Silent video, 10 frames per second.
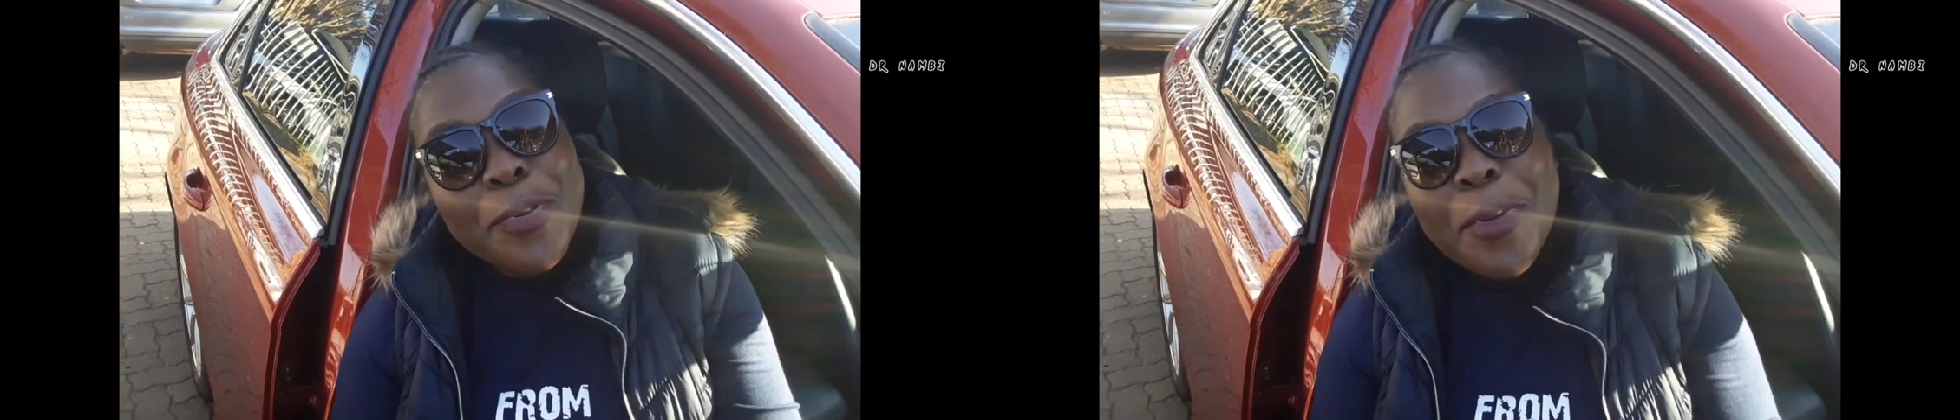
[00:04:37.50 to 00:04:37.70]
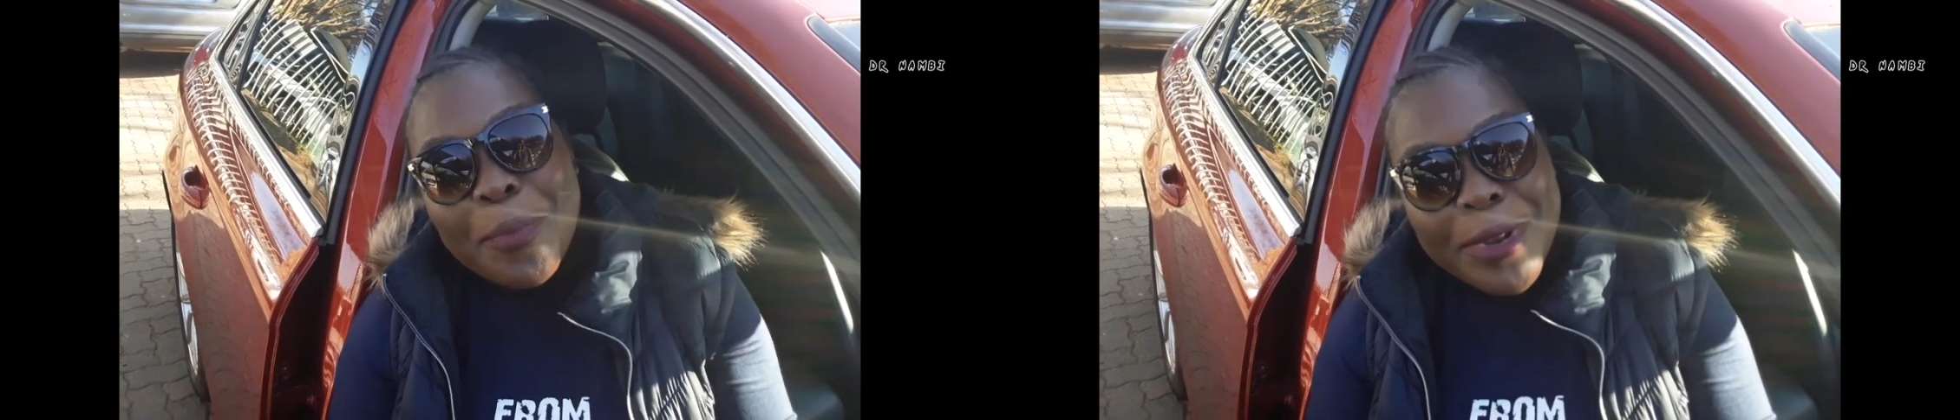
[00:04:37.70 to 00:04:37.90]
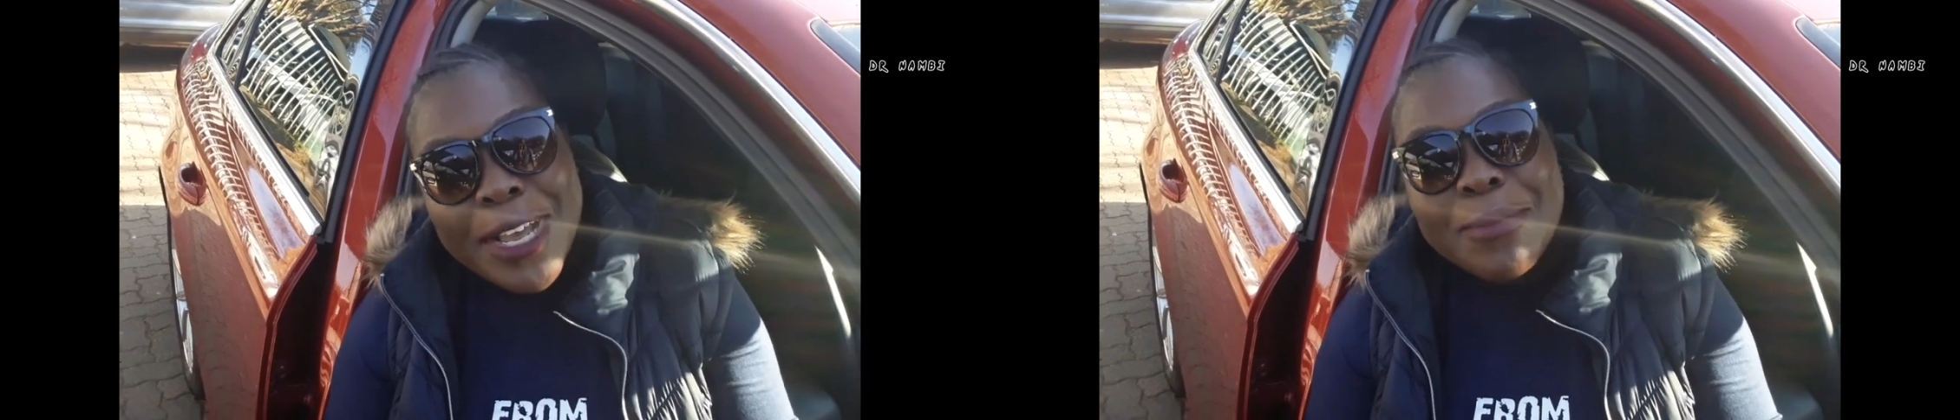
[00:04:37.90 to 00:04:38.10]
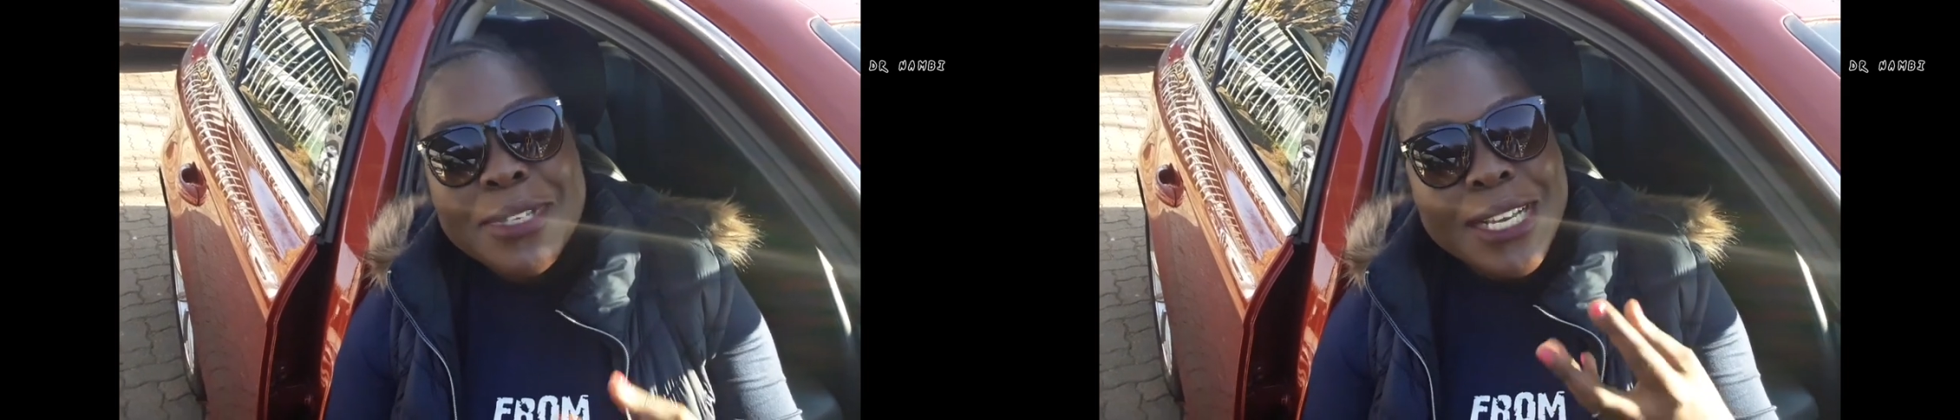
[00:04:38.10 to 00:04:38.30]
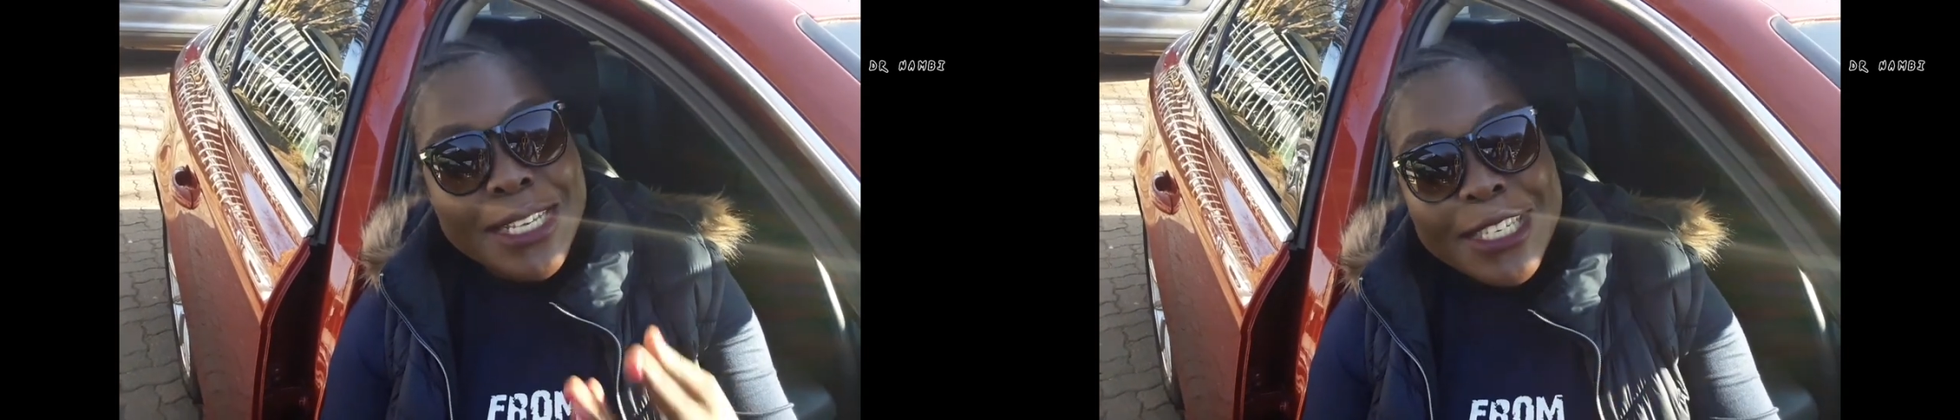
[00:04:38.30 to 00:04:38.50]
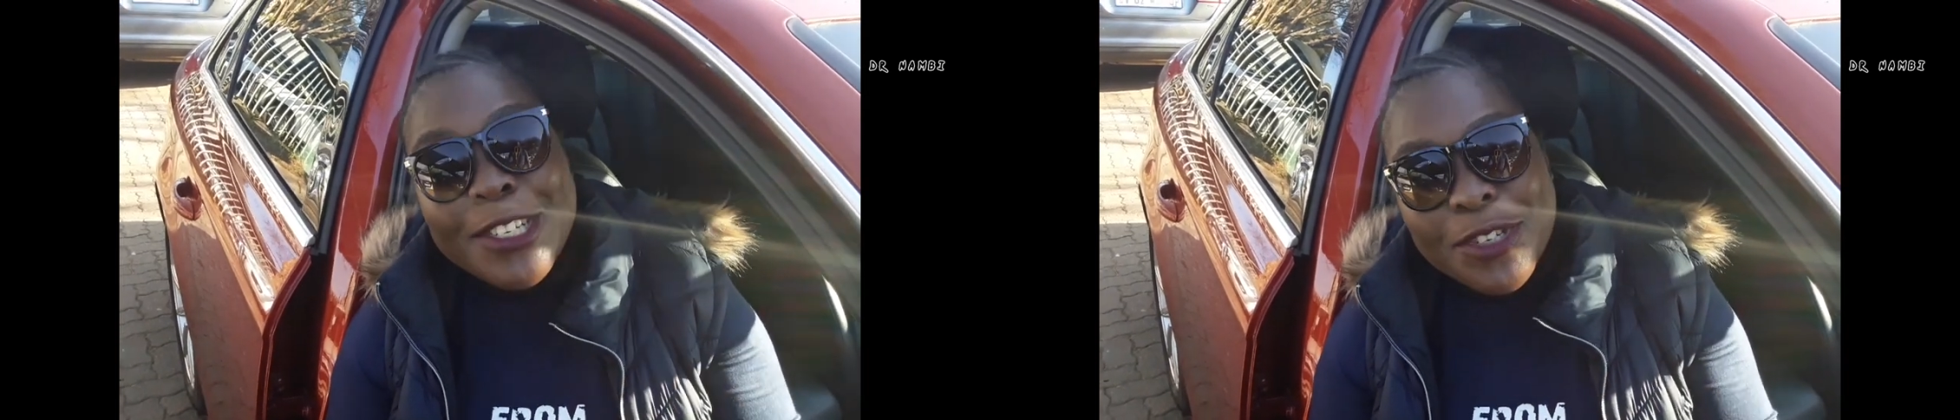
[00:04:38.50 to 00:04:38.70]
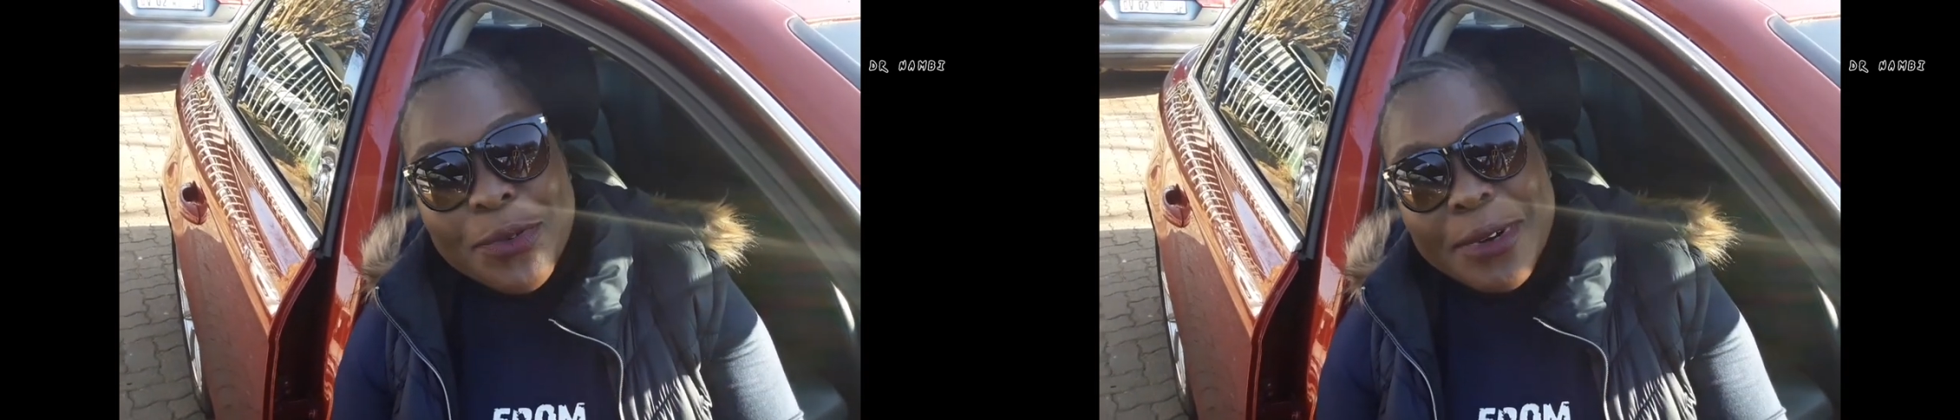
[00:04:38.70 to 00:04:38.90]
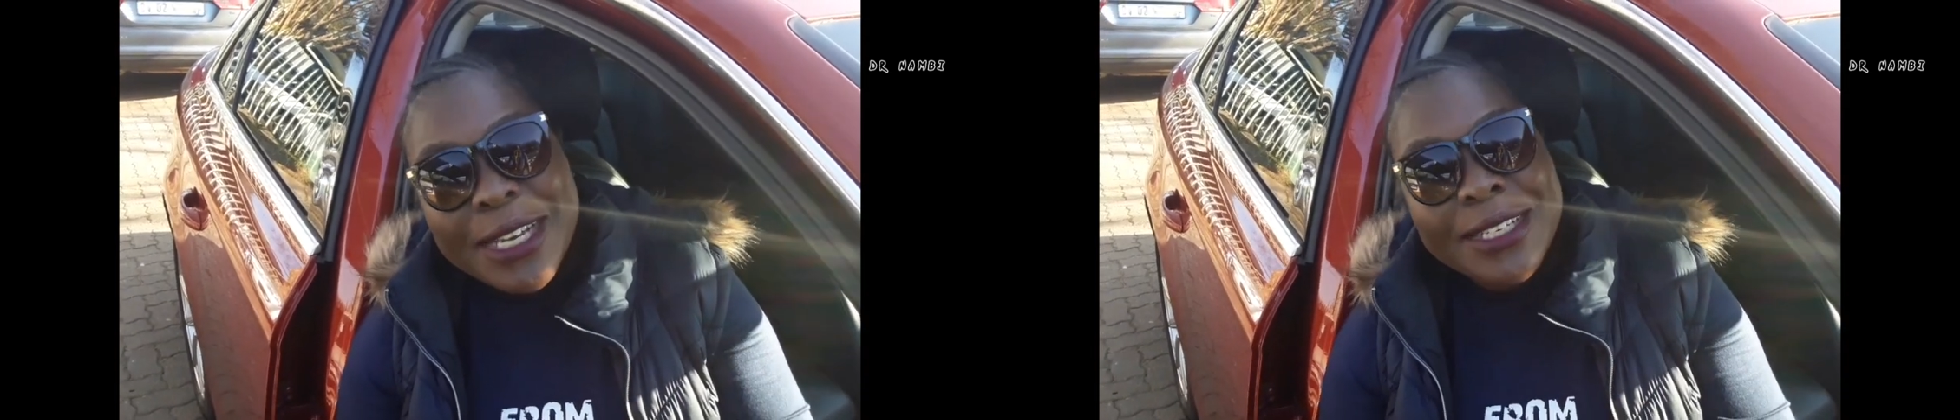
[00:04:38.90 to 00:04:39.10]
problems and
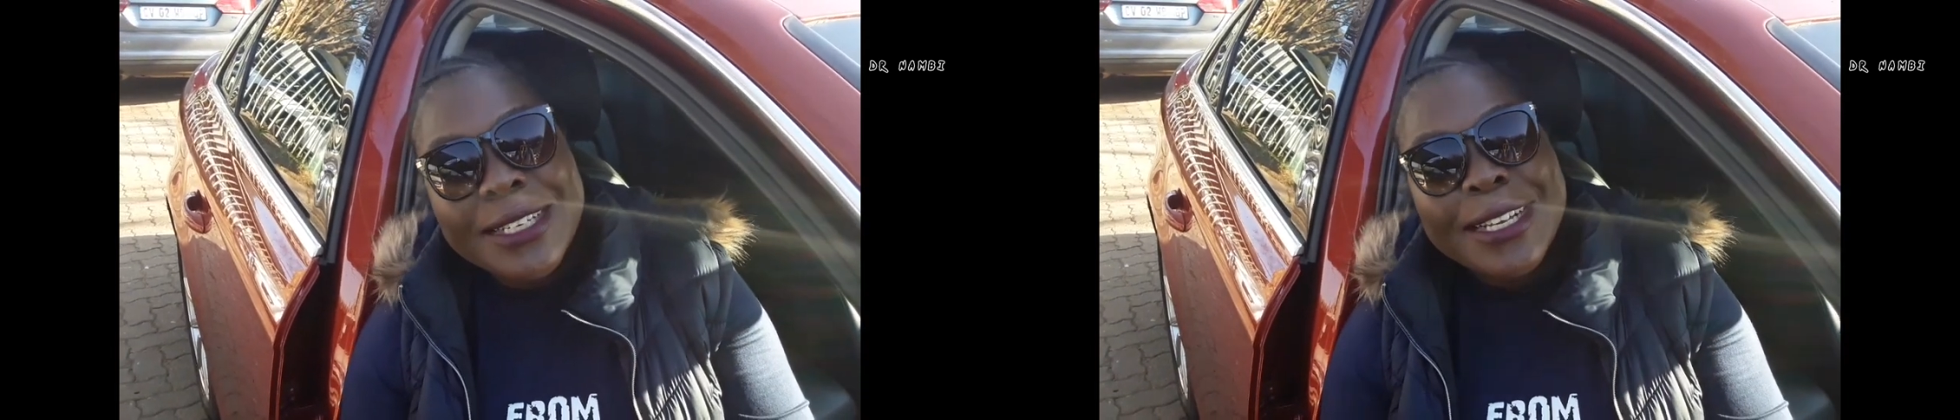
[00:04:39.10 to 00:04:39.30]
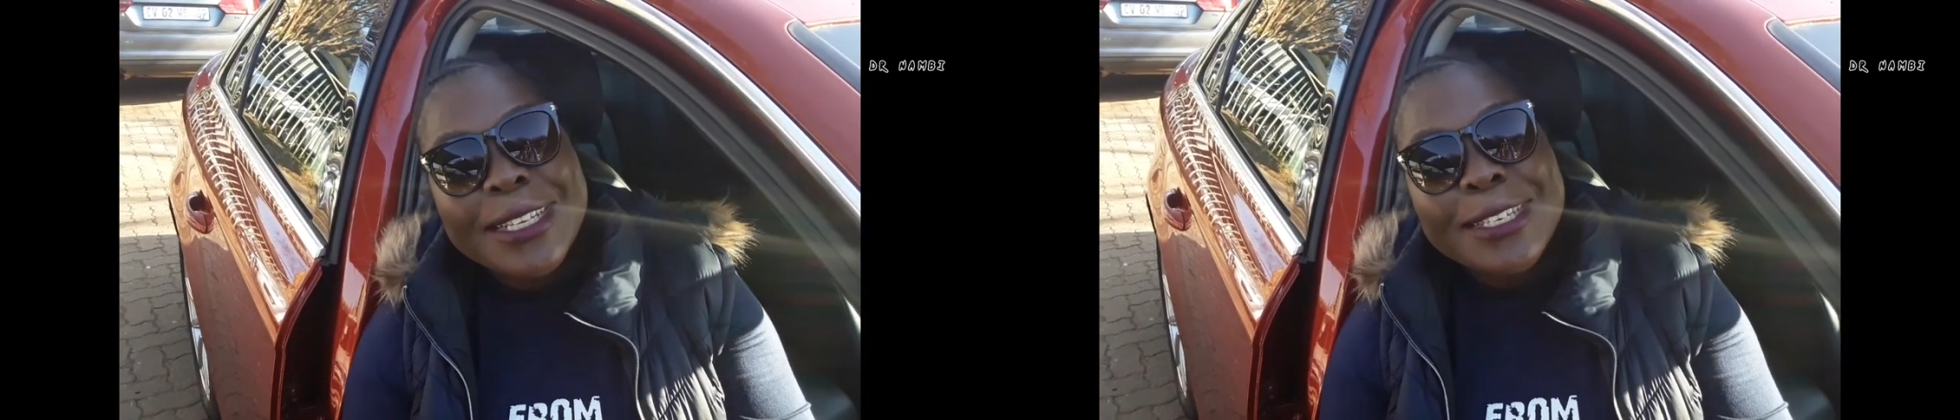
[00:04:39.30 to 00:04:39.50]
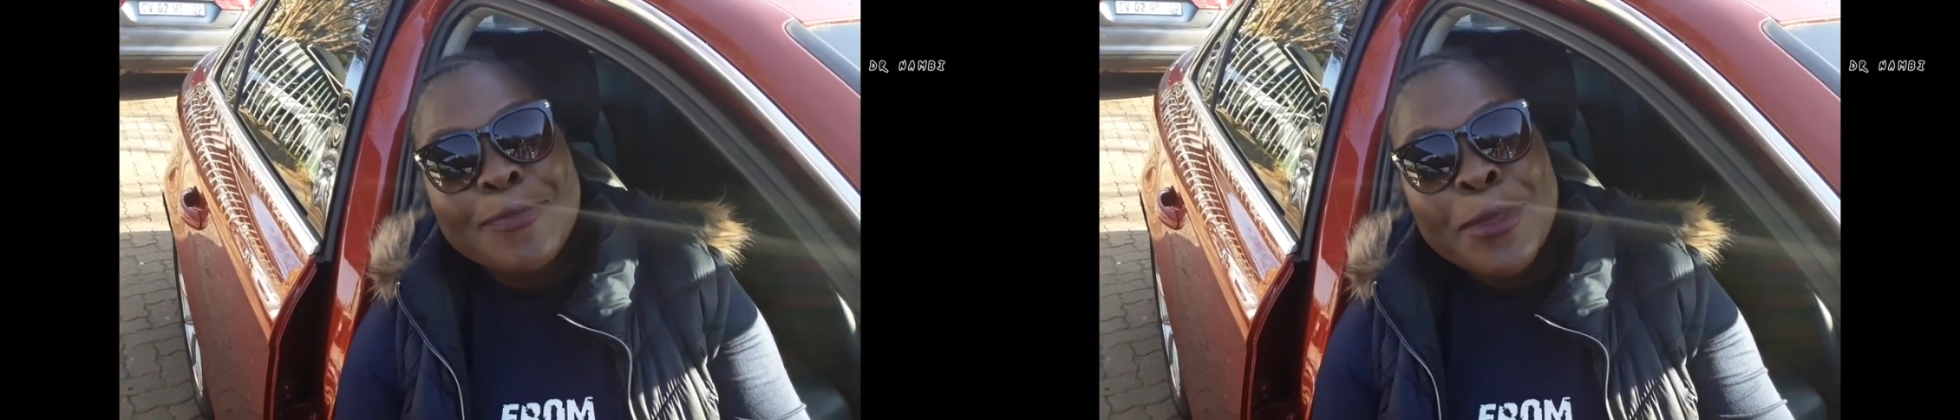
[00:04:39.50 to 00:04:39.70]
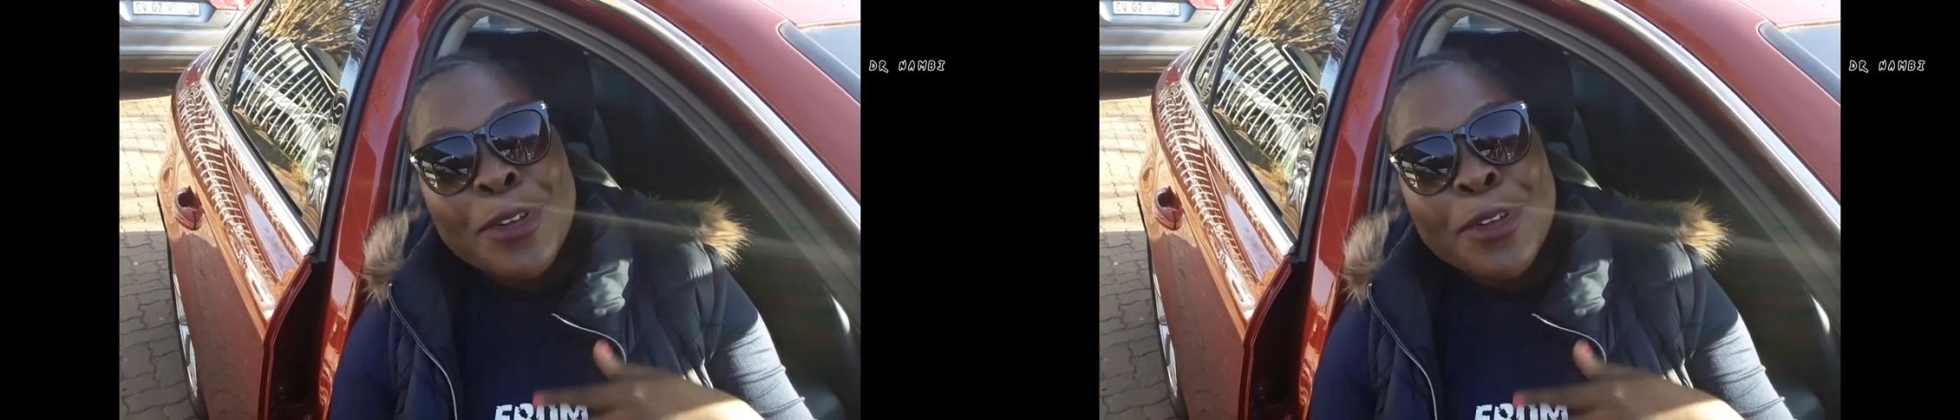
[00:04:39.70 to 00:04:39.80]
situations.